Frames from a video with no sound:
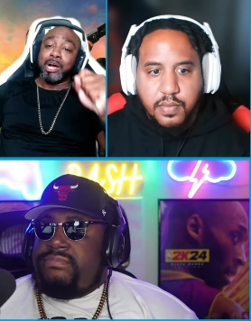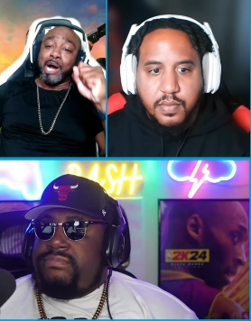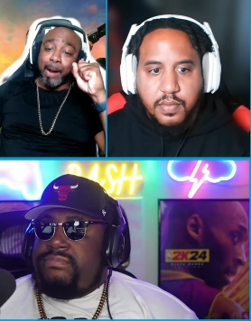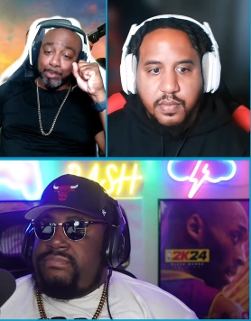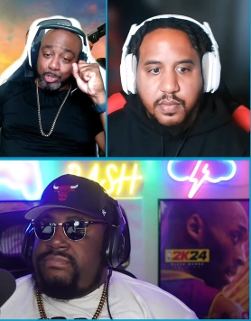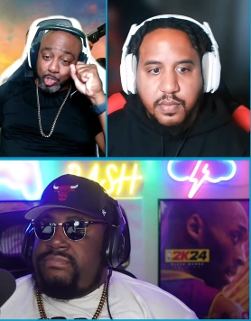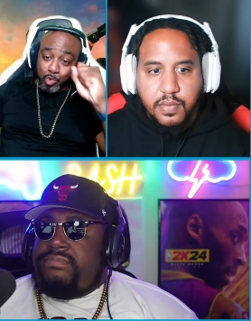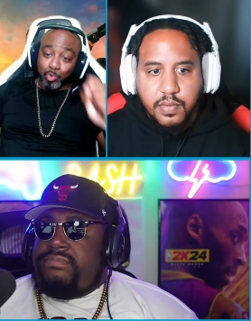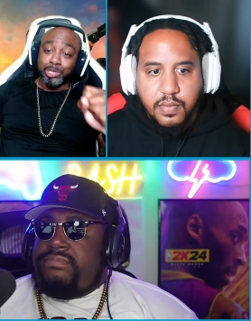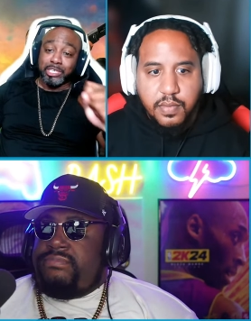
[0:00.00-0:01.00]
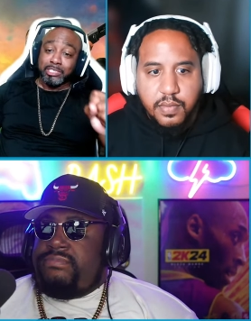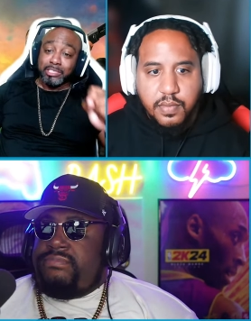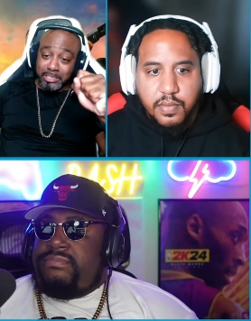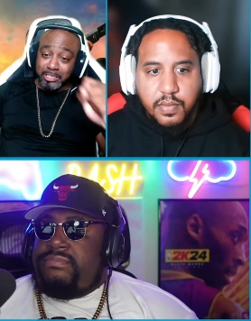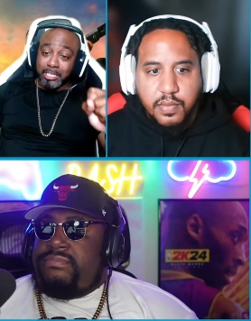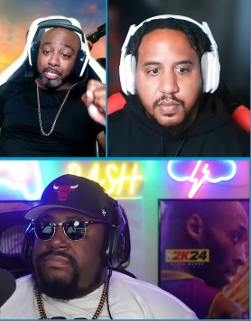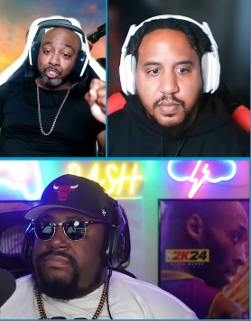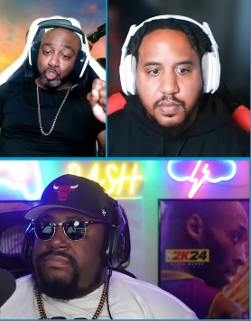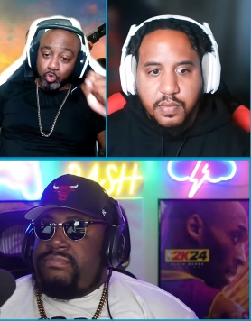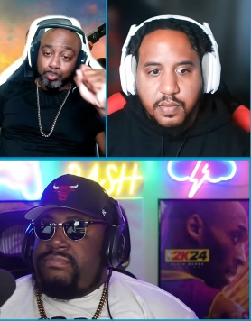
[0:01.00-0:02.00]
Speaker 1: opportunities
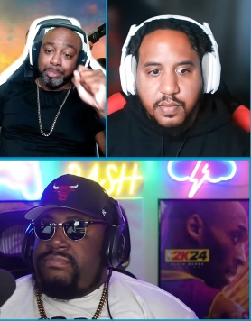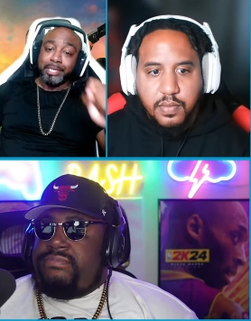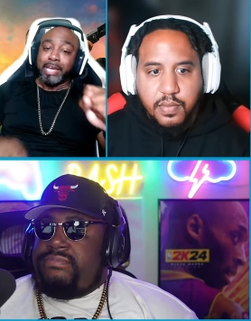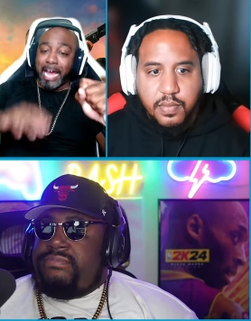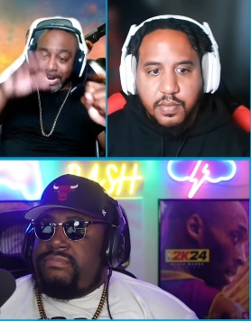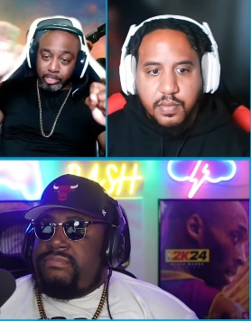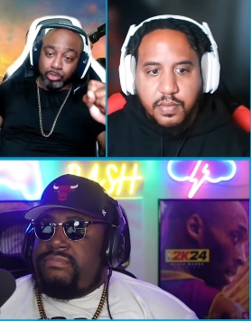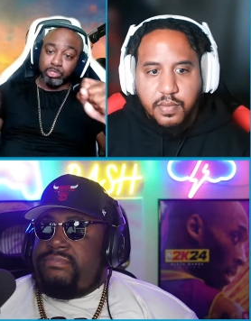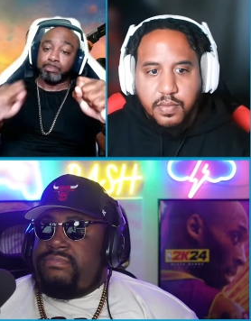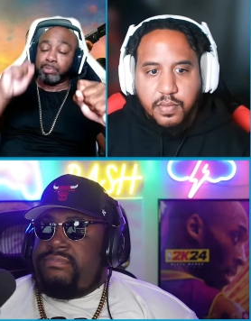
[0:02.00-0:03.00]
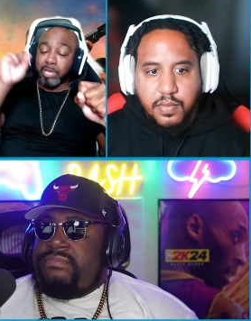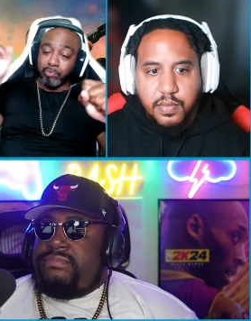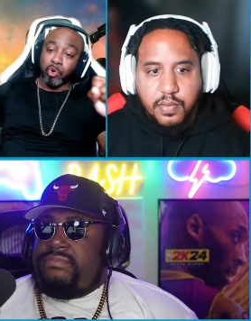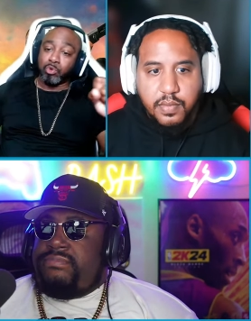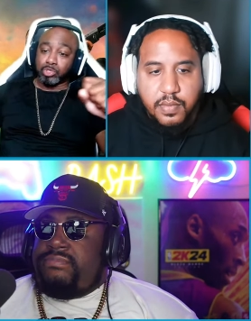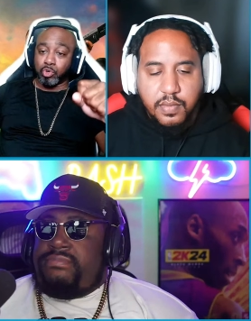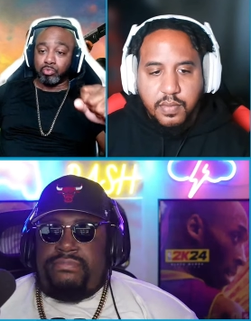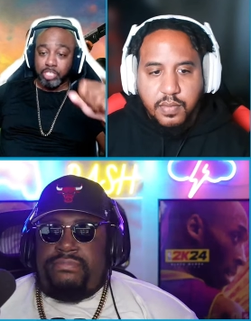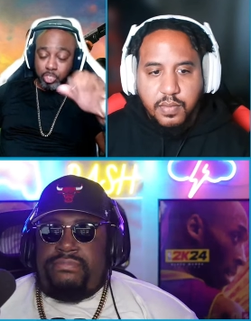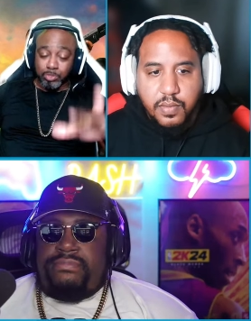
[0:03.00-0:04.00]
to be actors and play roles. So
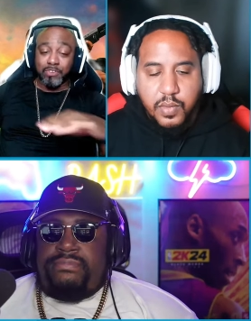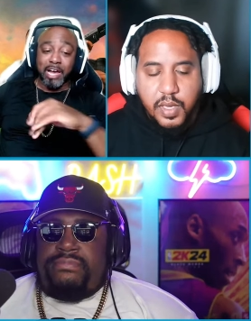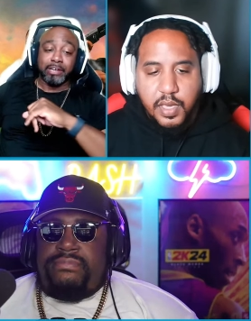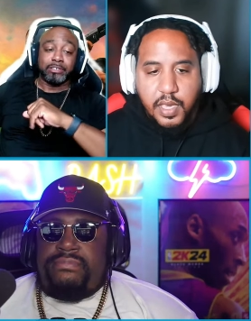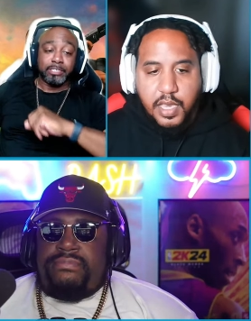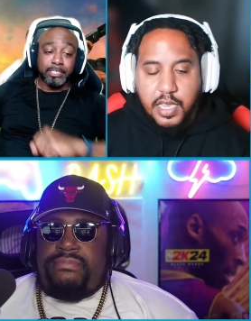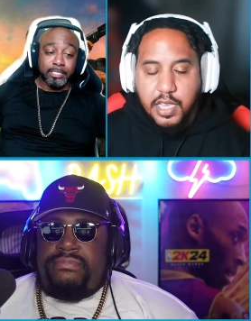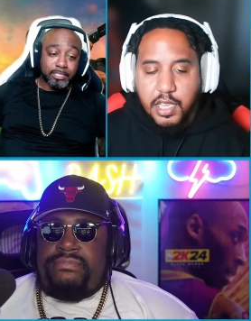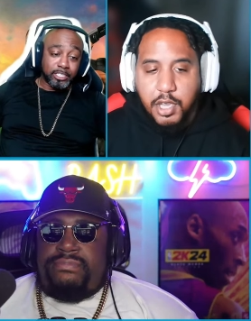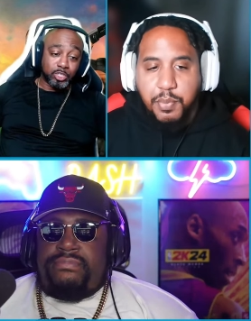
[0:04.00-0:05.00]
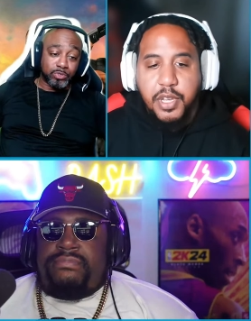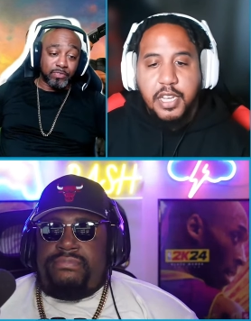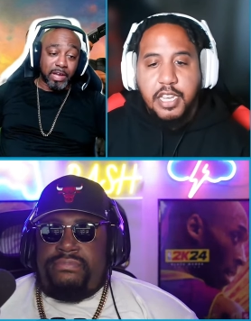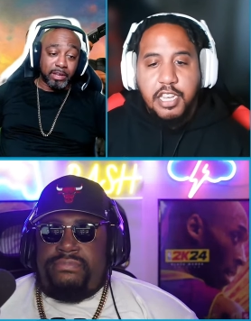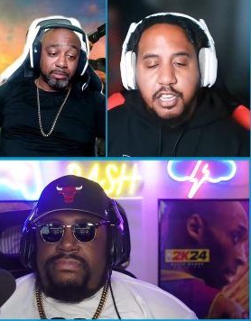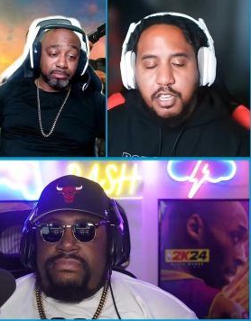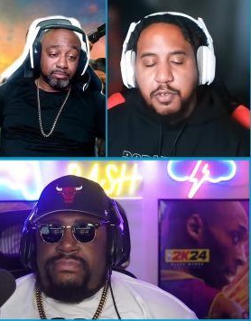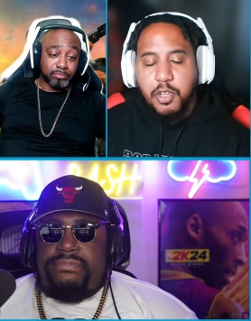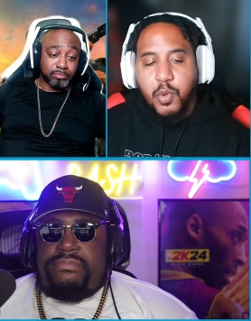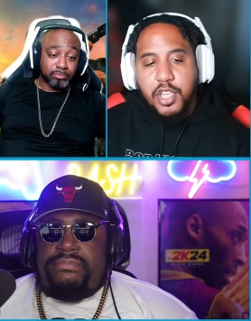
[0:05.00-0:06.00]
this was fire. This was fire.
Speaker 2: But
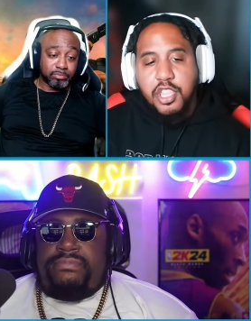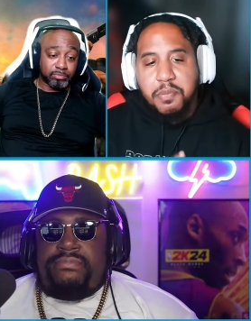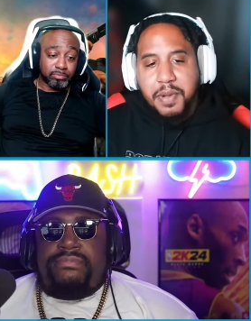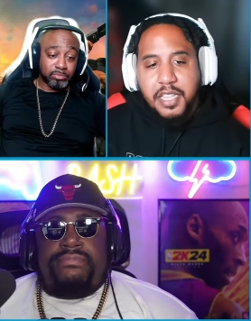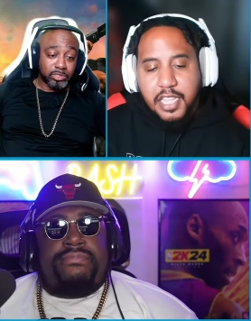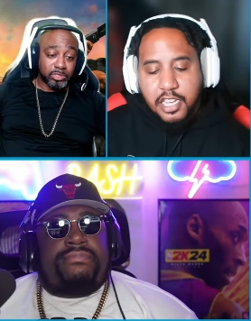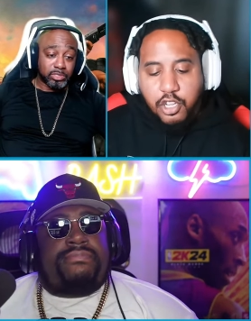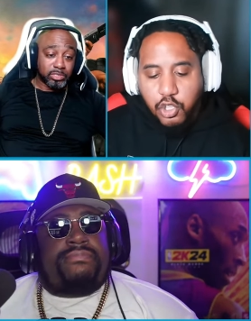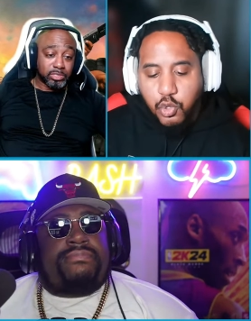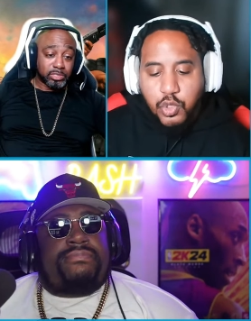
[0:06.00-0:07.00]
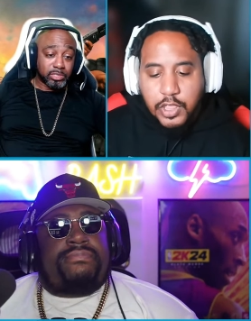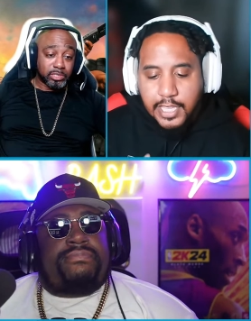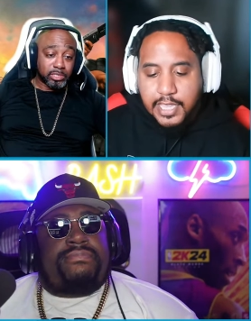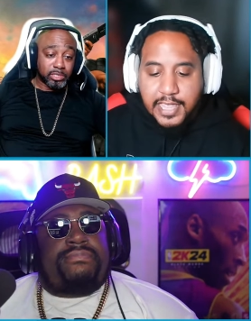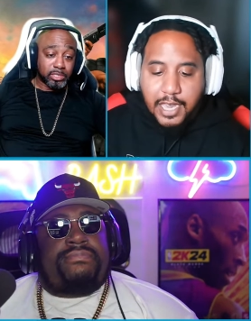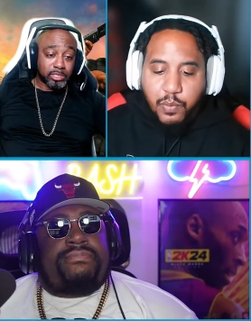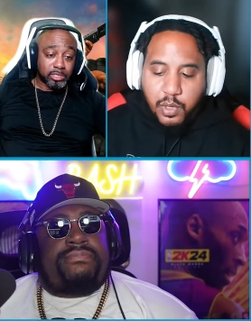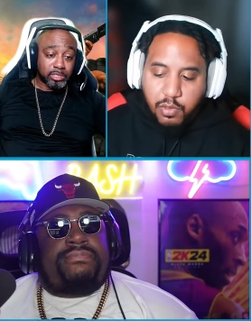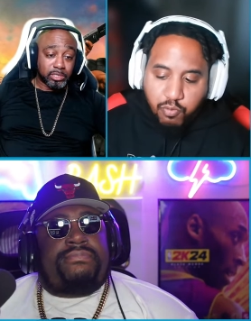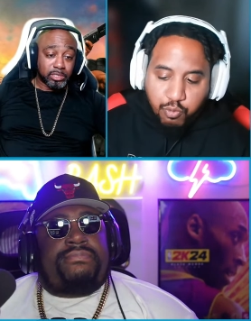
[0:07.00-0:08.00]
a question about that: do you think
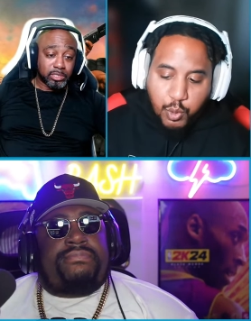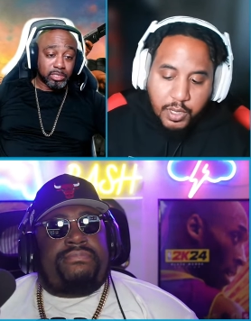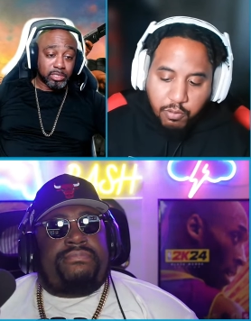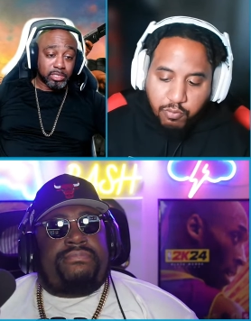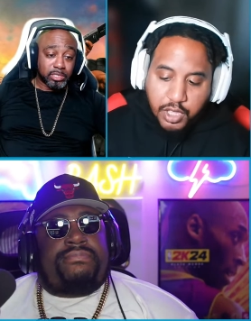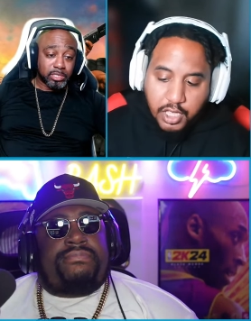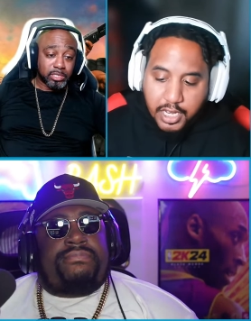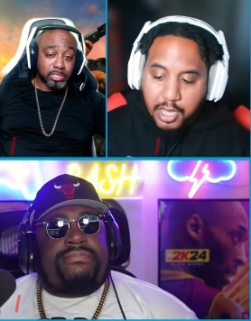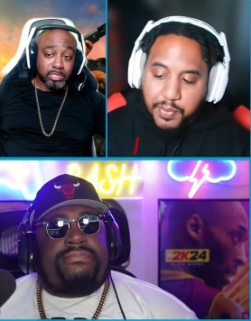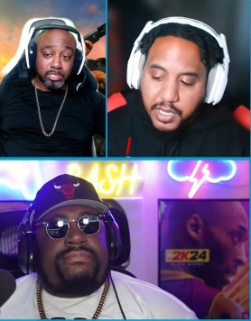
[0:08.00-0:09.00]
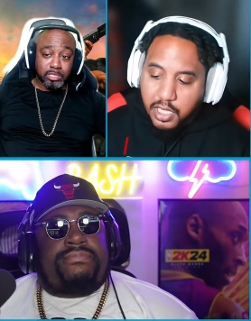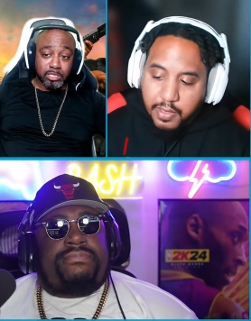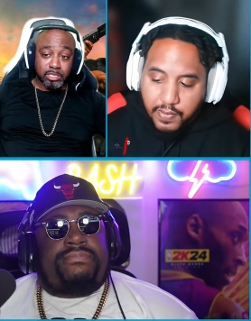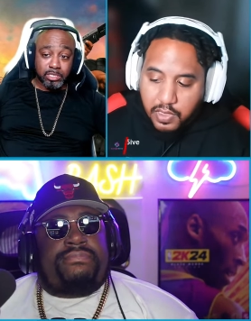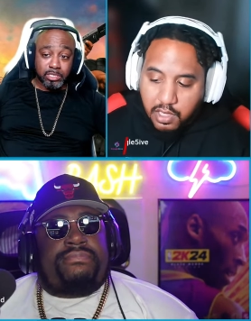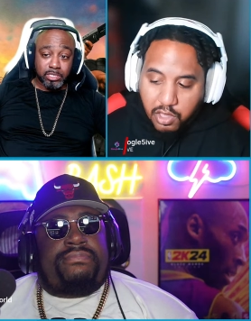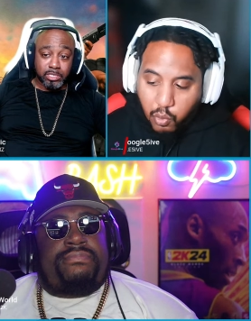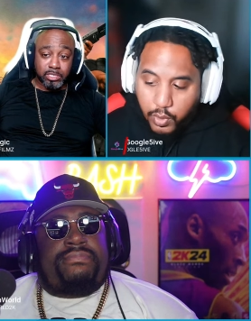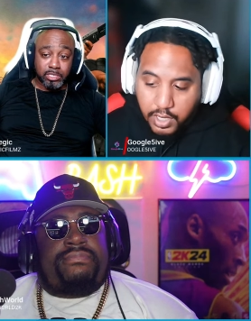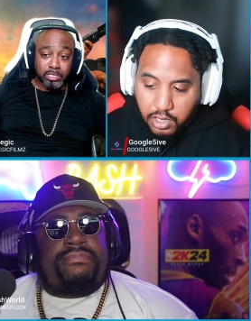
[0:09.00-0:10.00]
that was Royal reaching out because of his
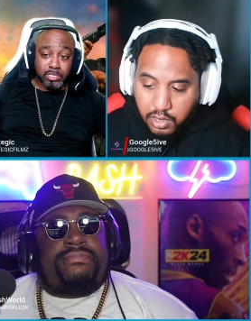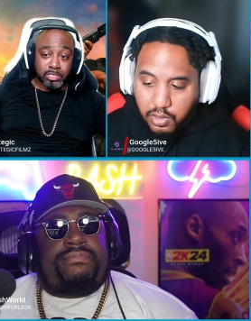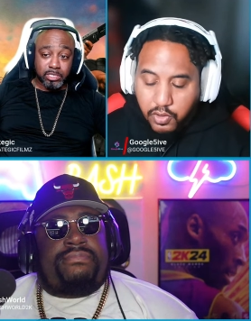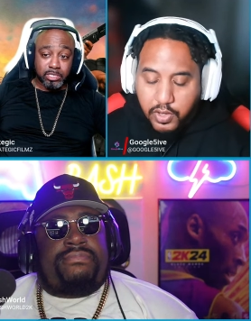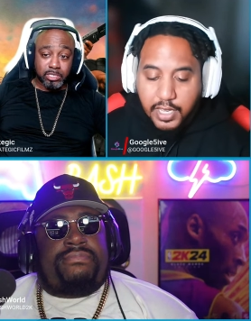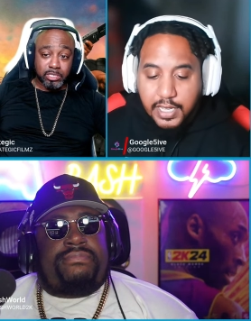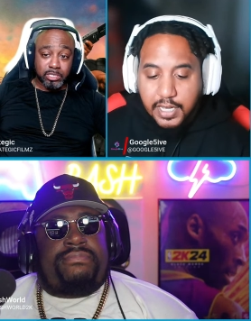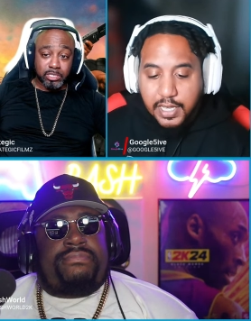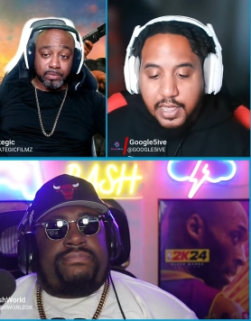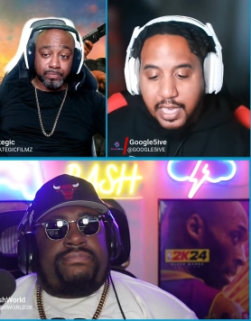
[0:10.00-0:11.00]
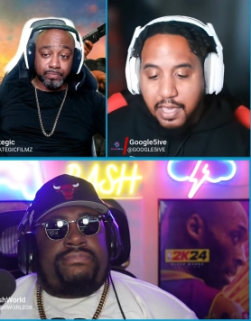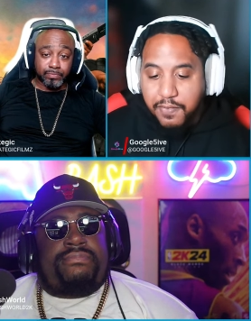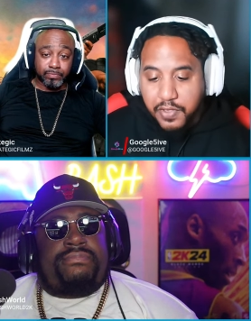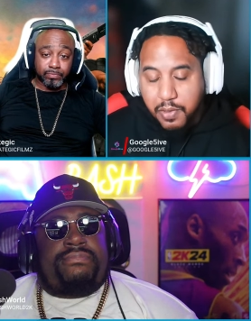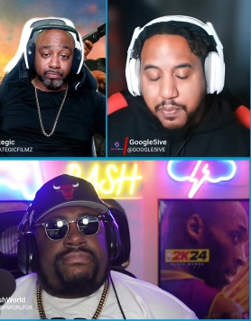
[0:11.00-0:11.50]
situation, or he did that